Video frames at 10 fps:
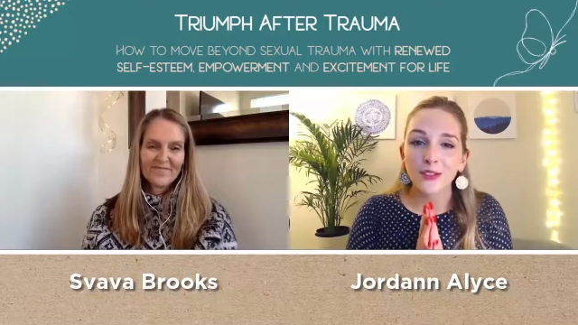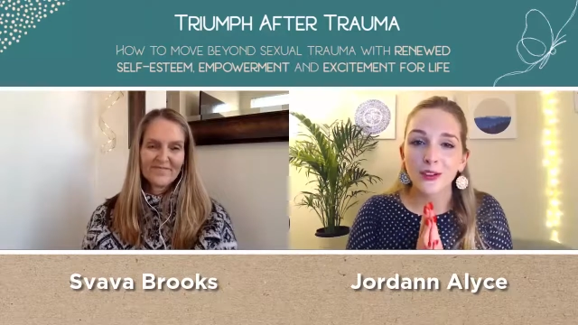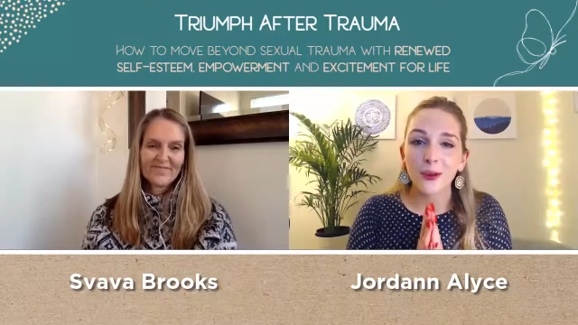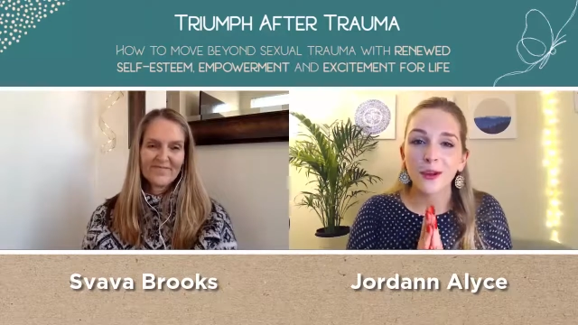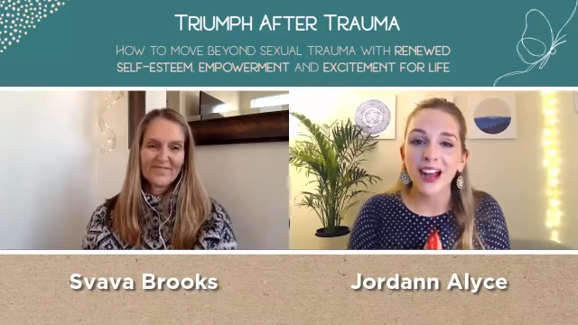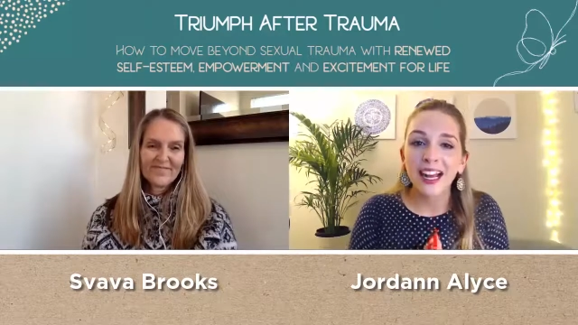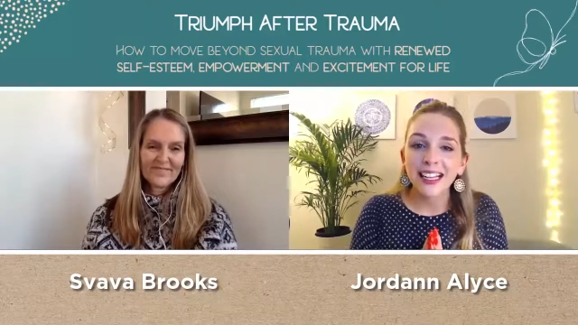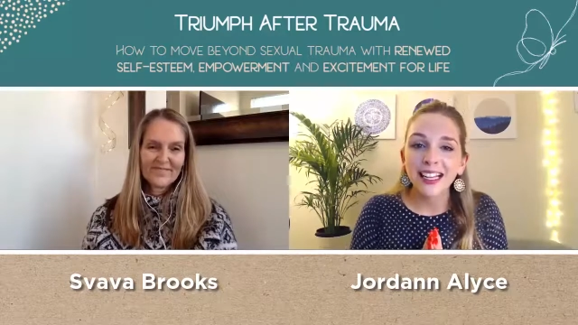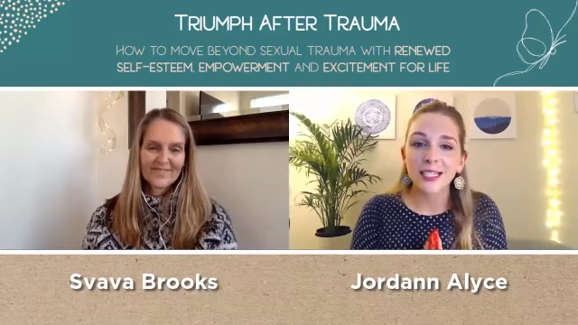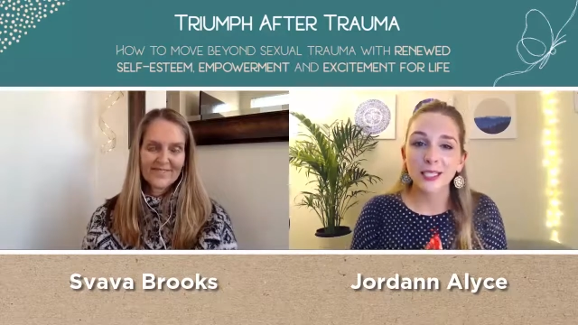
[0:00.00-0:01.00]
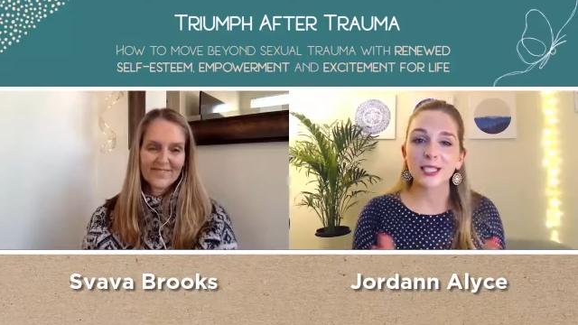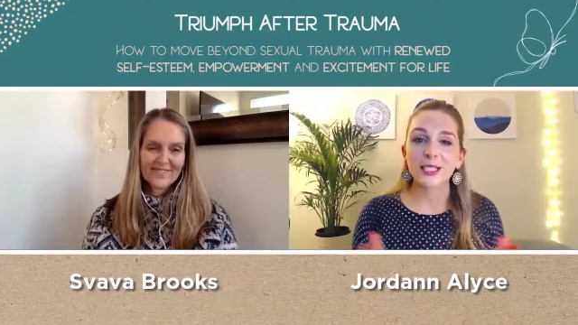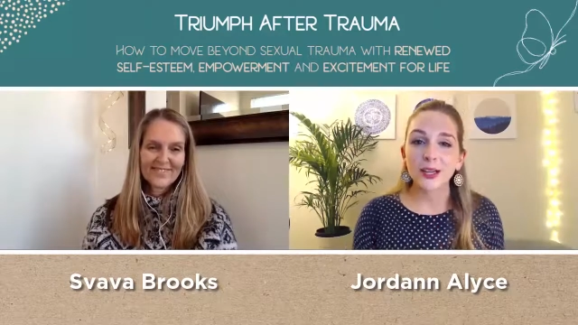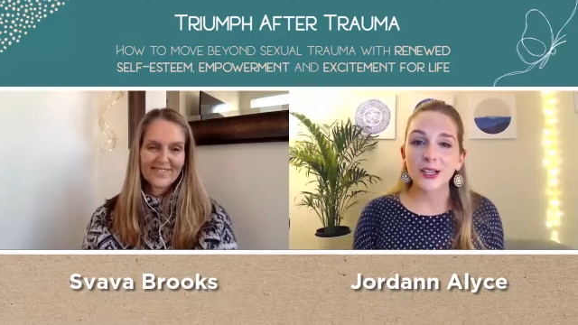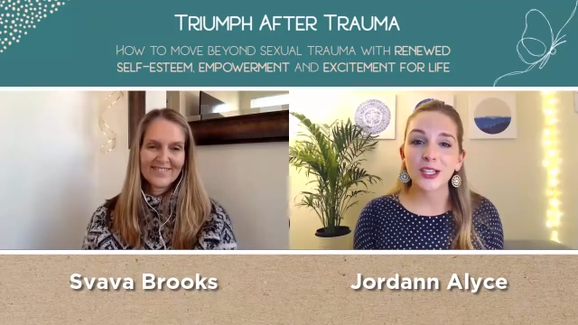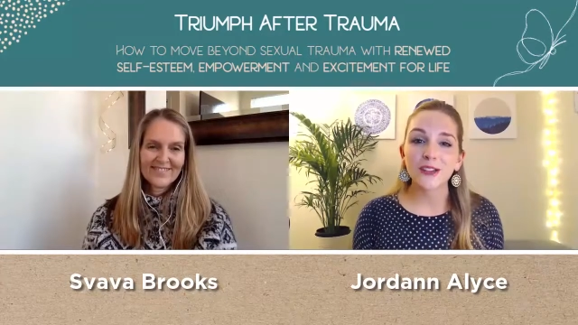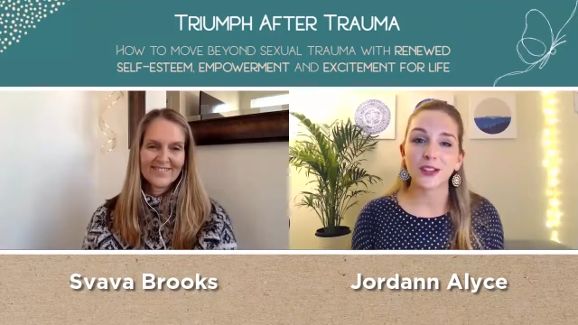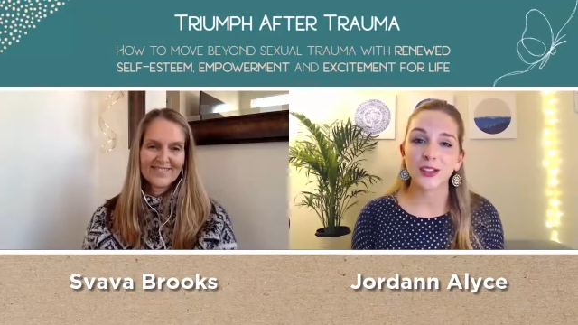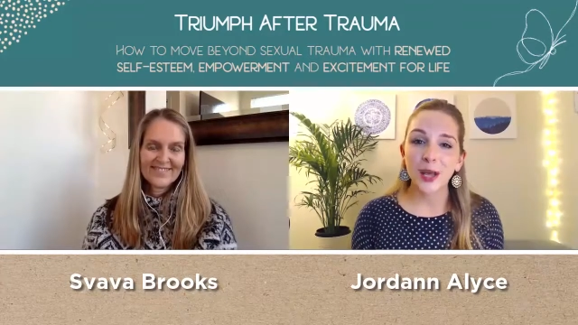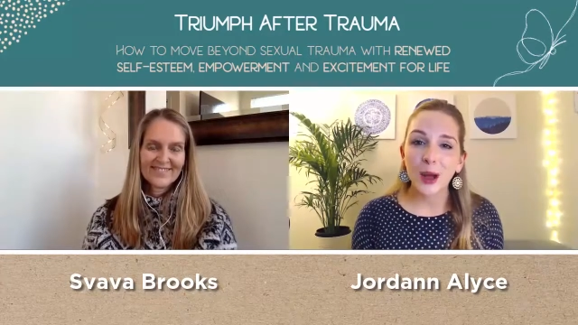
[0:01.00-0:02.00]
Speaker 1: for providing it, especially for
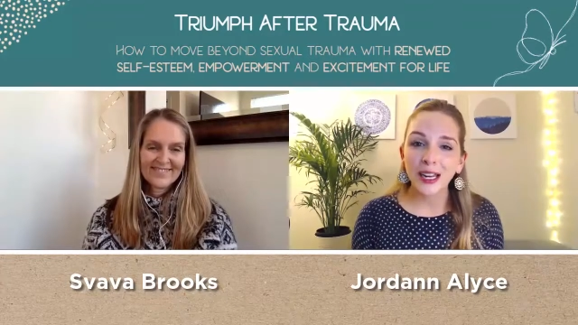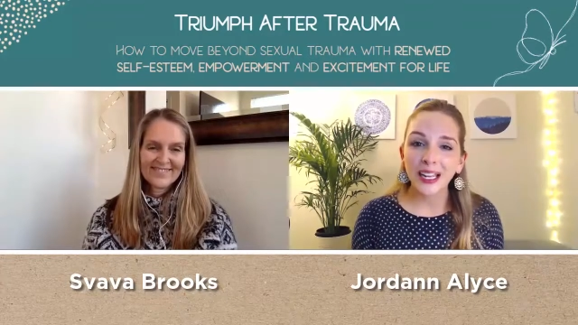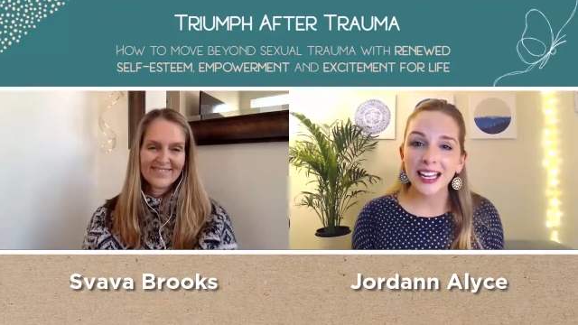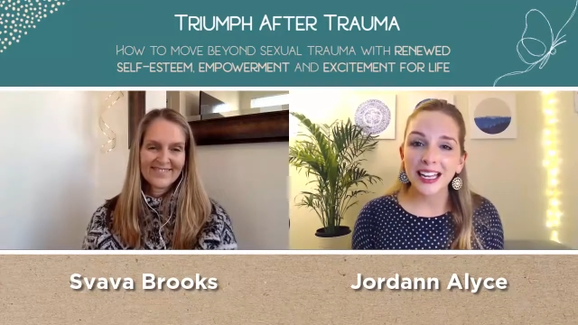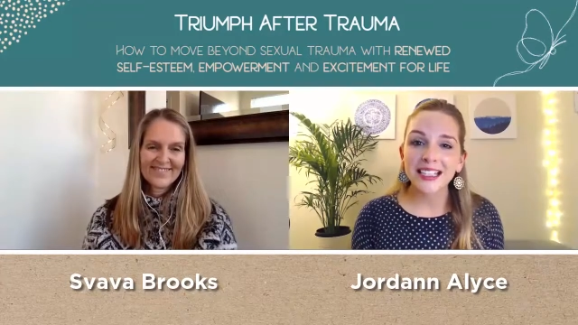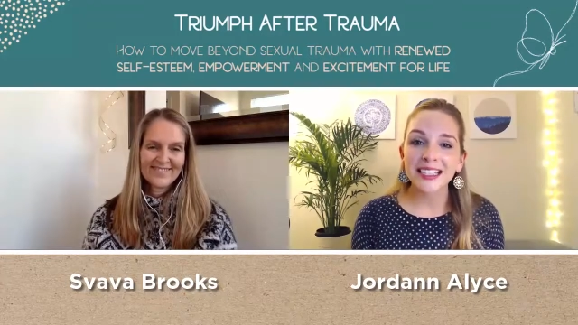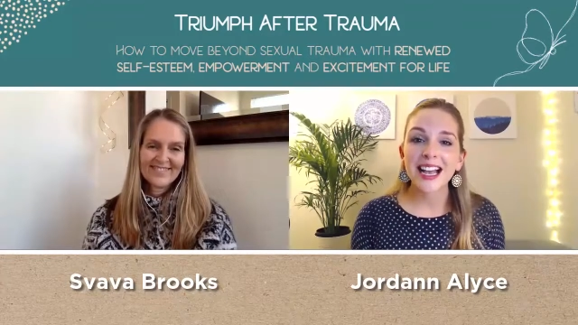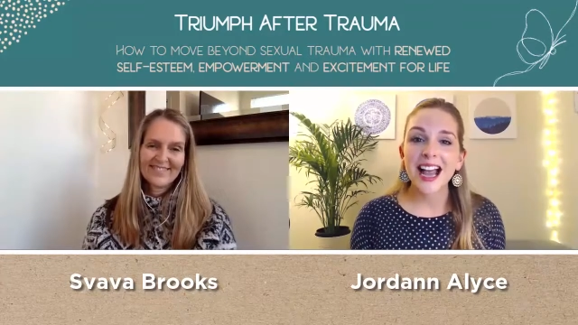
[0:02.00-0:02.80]
this audience.